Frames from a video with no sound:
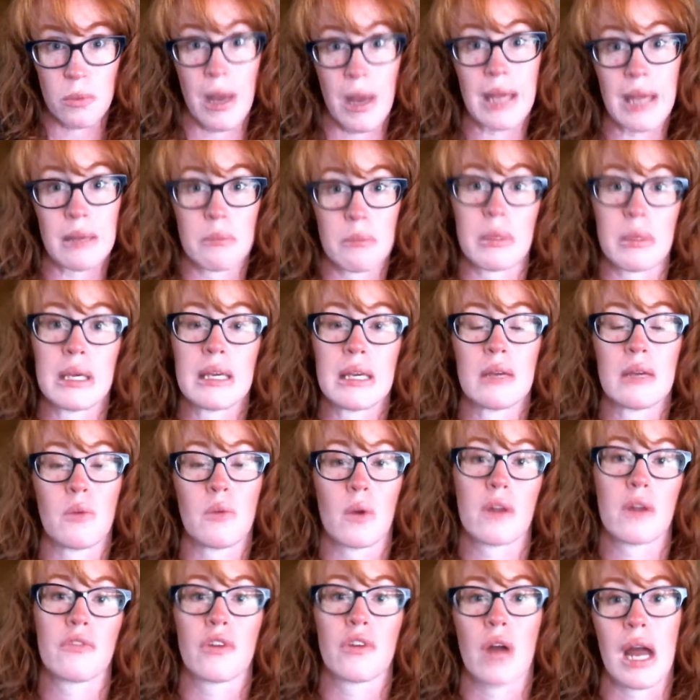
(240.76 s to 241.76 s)
might be
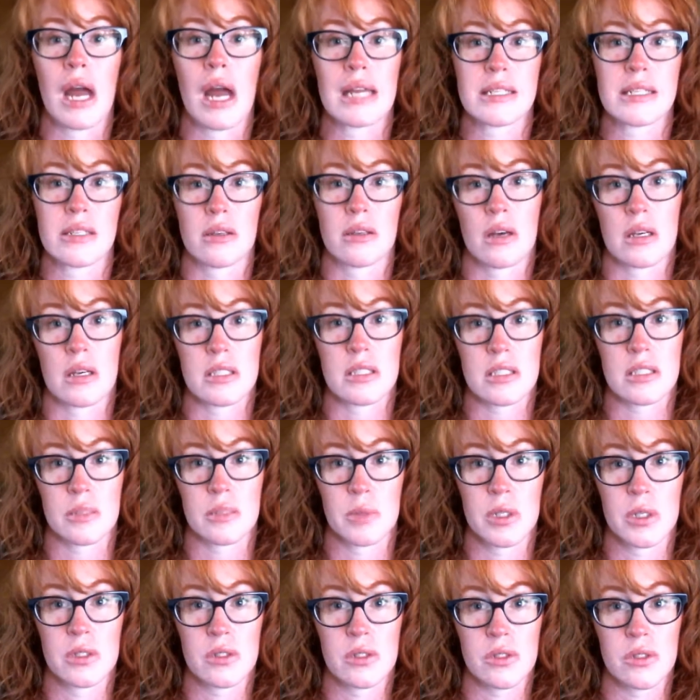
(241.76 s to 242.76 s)
one of your ideal
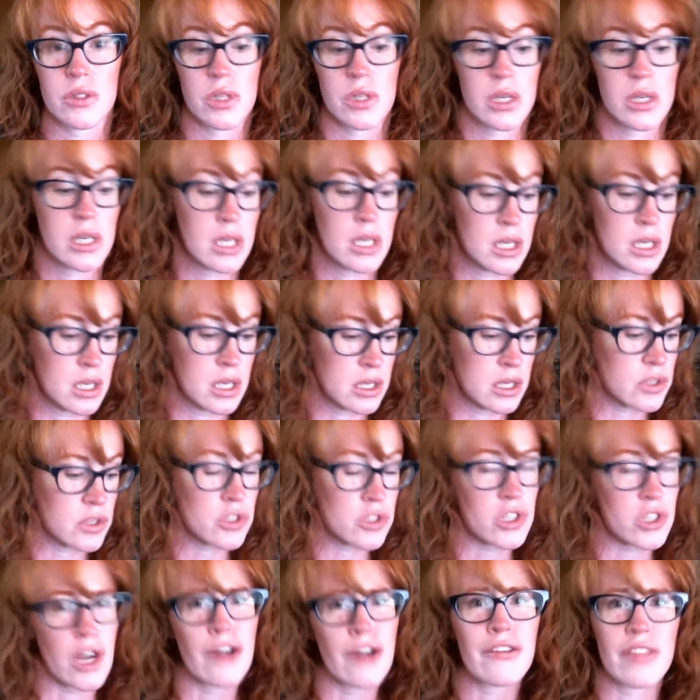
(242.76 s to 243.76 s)
customers,
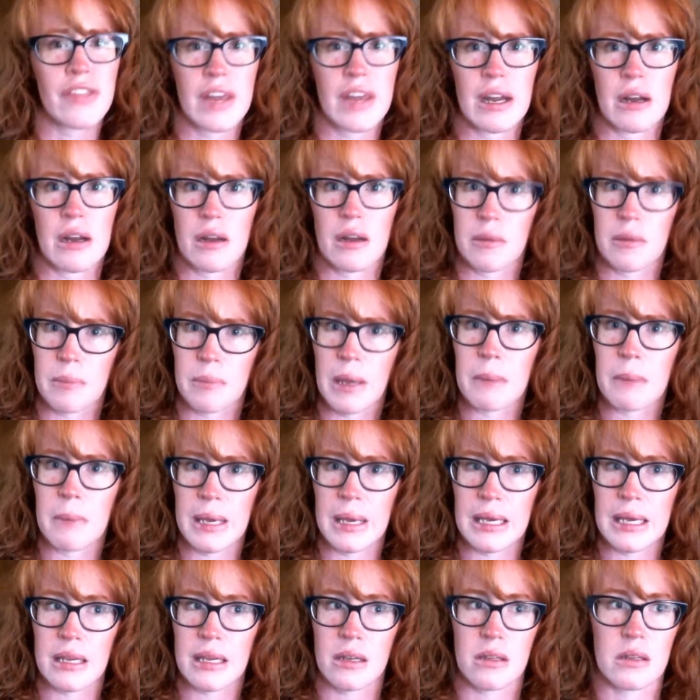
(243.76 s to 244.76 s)
start there. It might
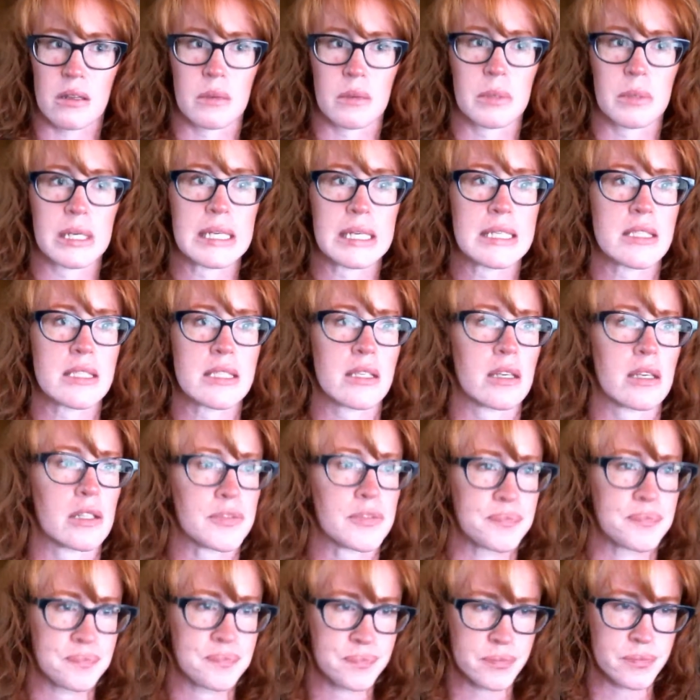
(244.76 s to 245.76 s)
make it a little bit
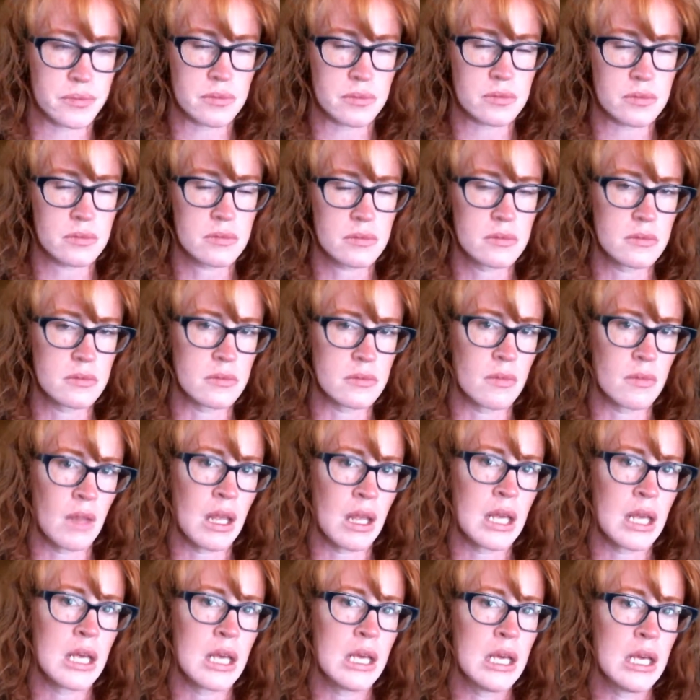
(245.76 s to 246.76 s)
easier.
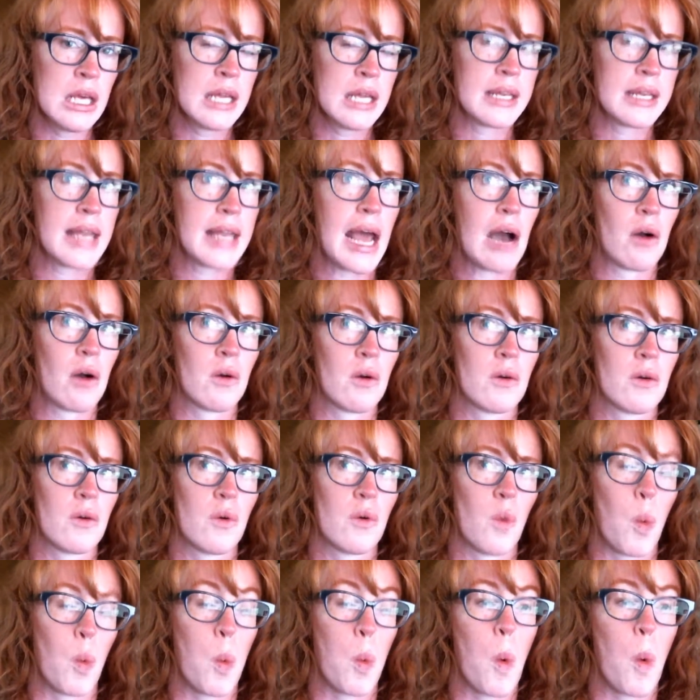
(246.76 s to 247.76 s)
Now,
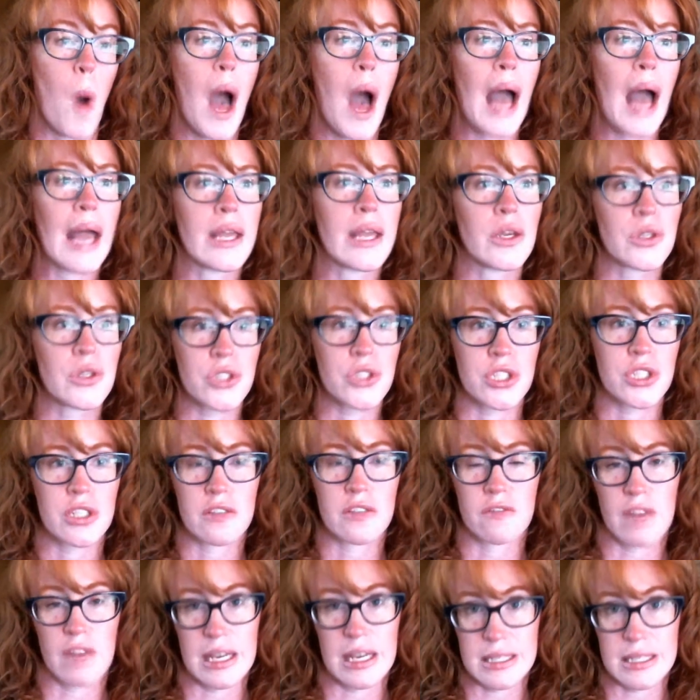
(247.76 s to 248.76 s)
why you should
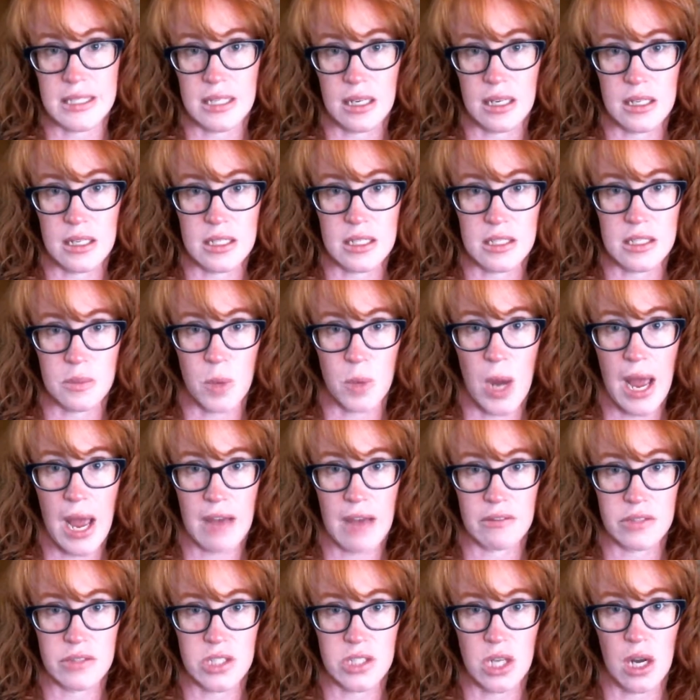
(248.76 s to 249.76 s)
invest in customer
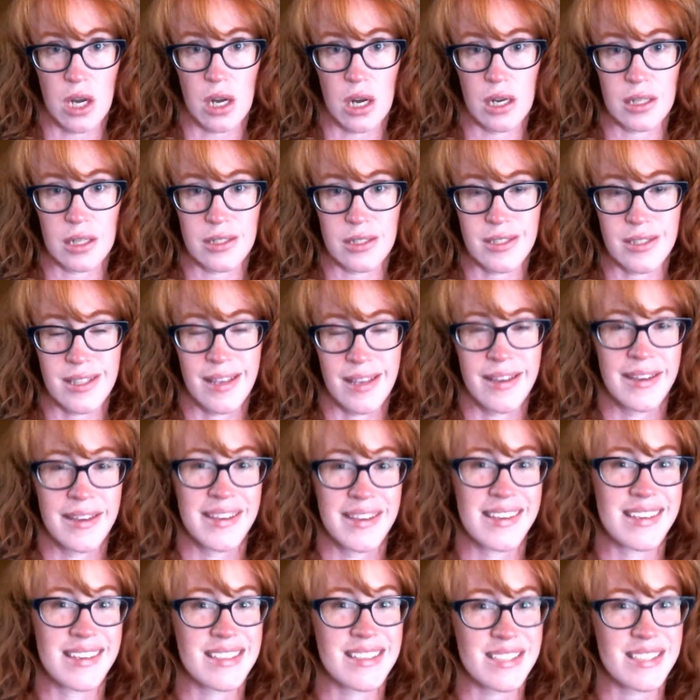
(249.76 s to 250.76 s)
avatars
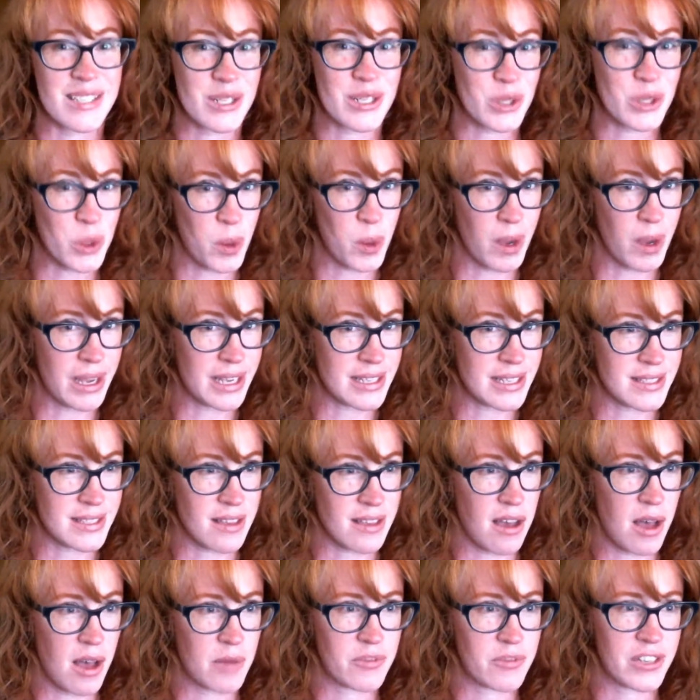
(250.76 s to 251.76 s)
isn't quite as
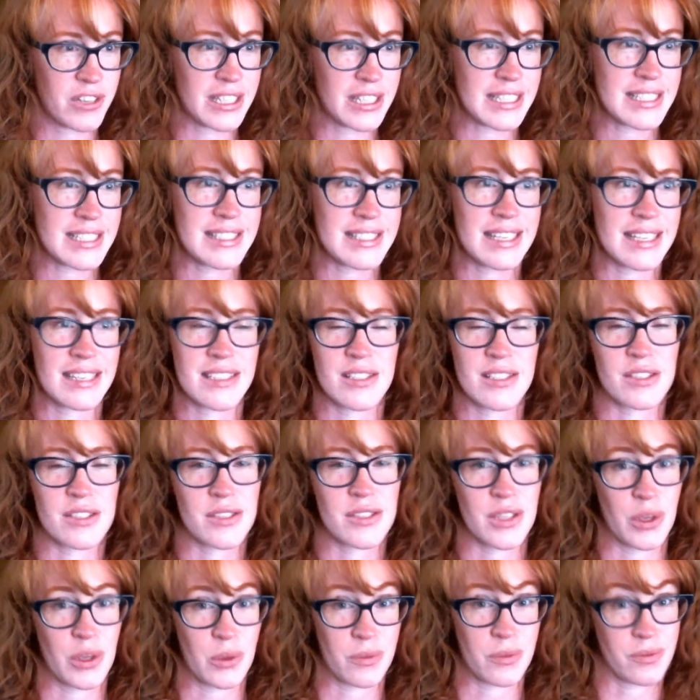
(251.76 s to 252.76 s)
obvious as,
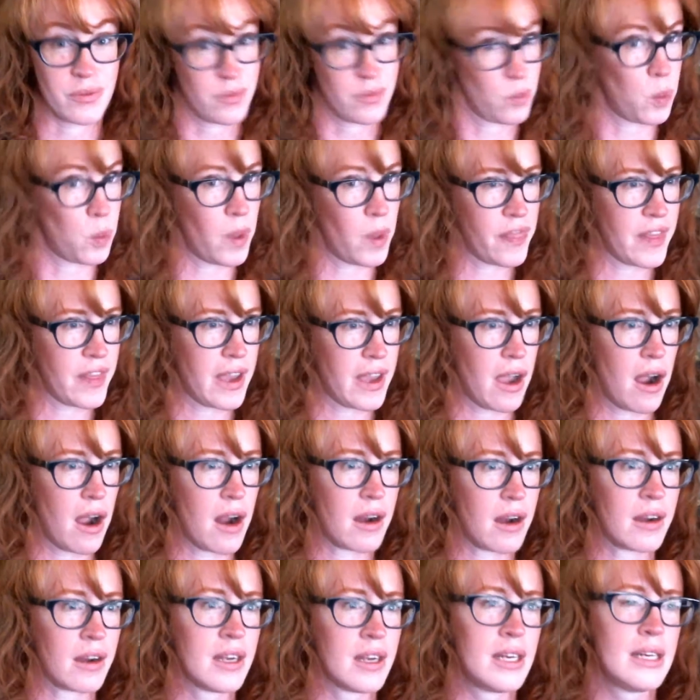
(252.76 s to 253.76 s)
what they
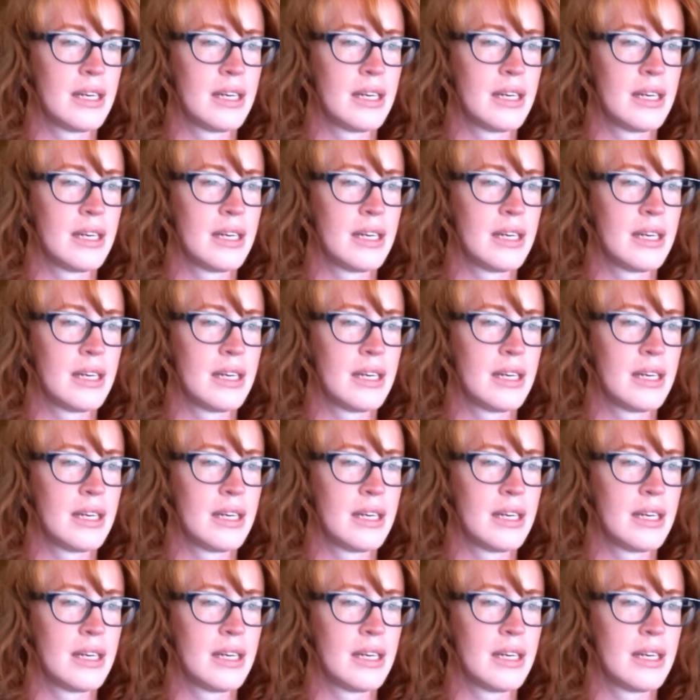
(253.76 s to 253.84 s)
are.